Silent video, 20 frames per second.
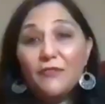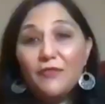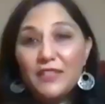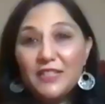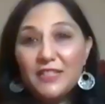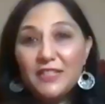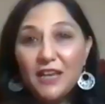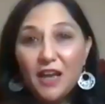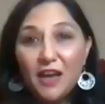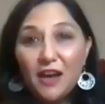
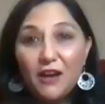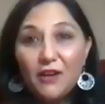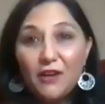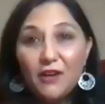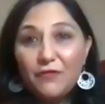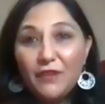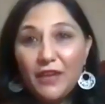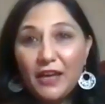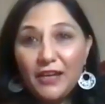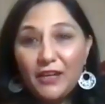is
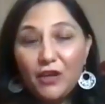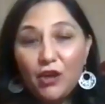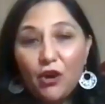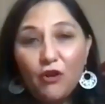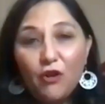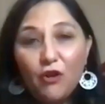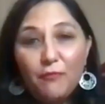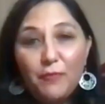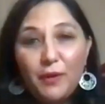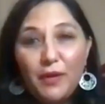love, yet a lot
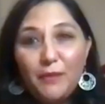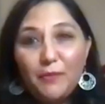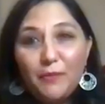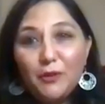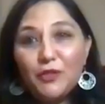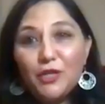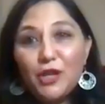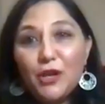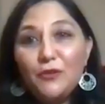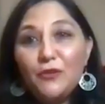of people
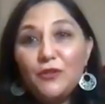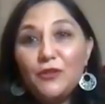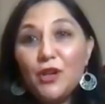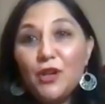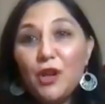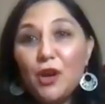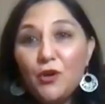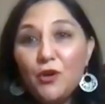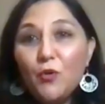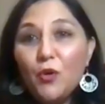don't
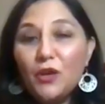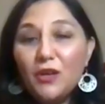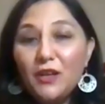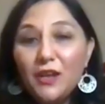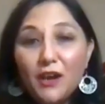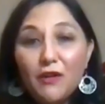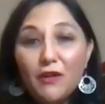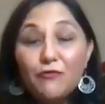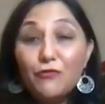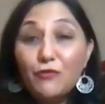know what
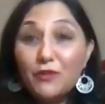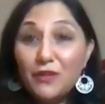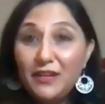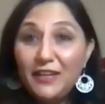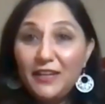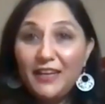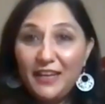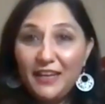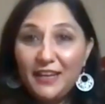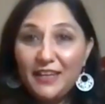love
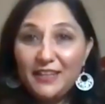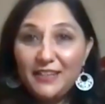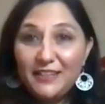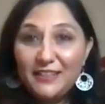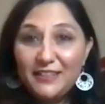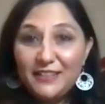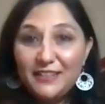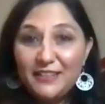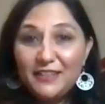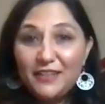really
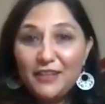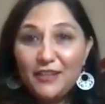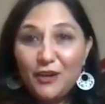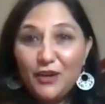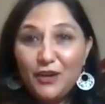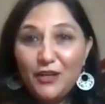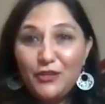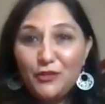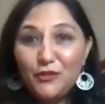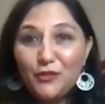is.
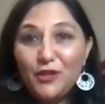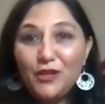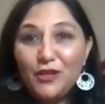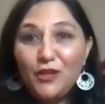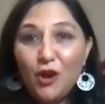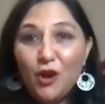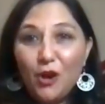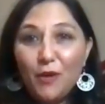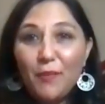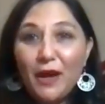I talk a
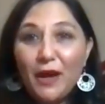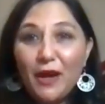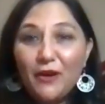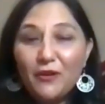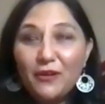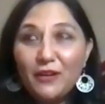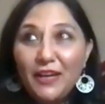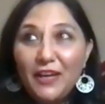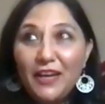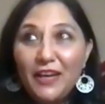lot
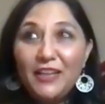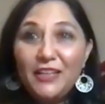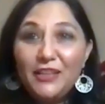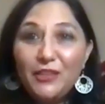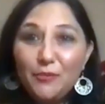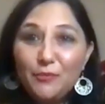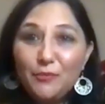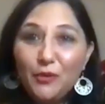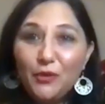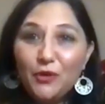about in
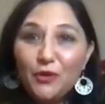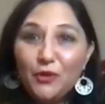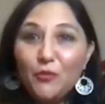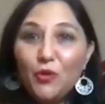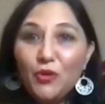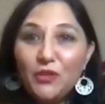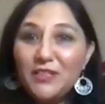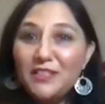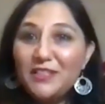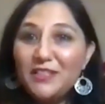the book,
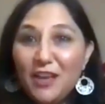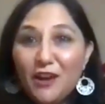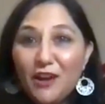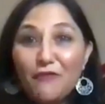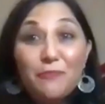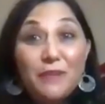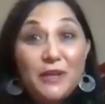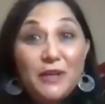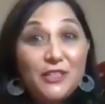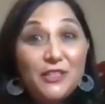what does
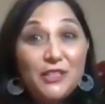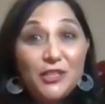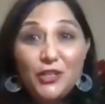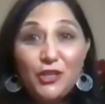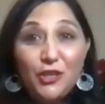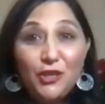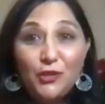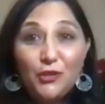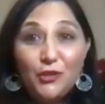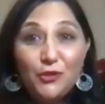love mean to
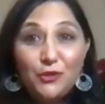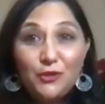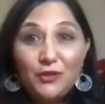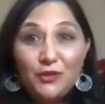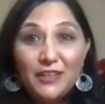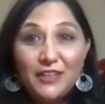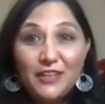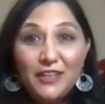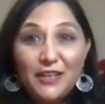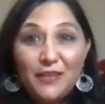you?
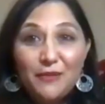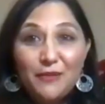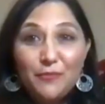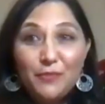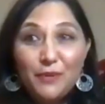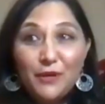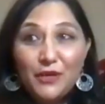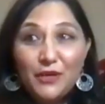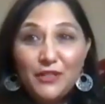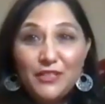
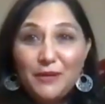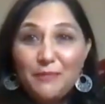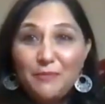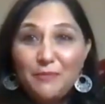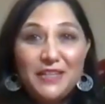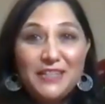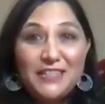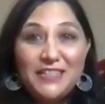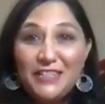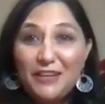Because it
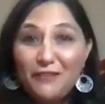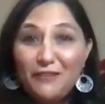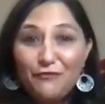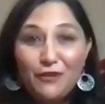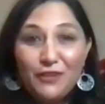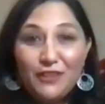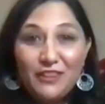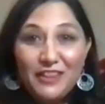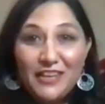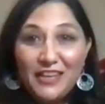means
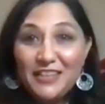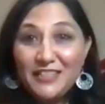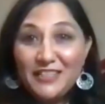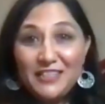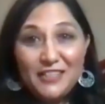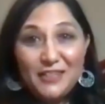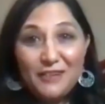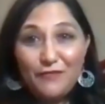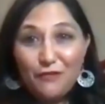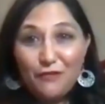different things
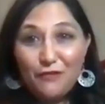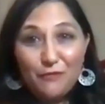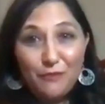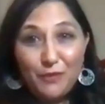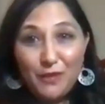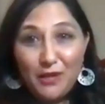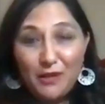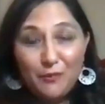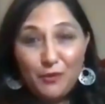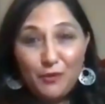to different
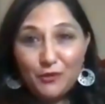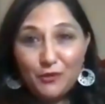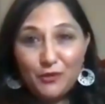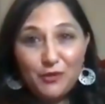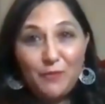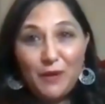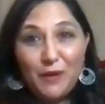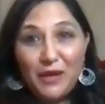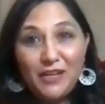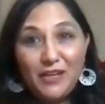people,
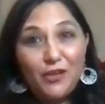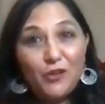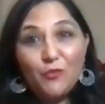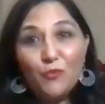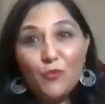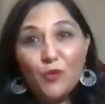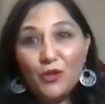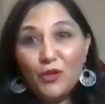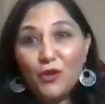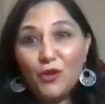depending
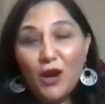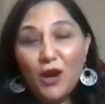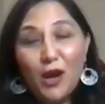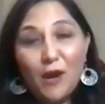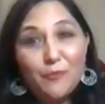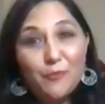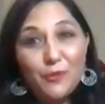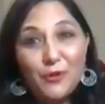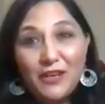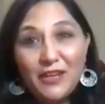on what your
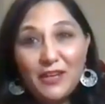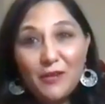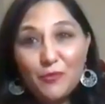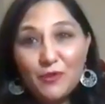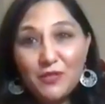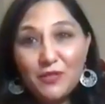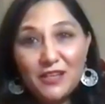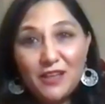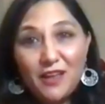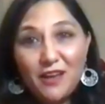upbringing
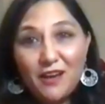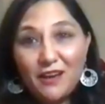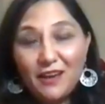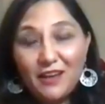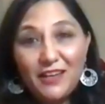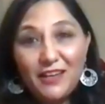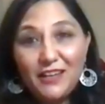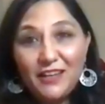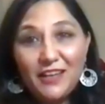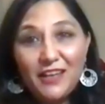was
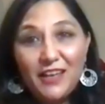like.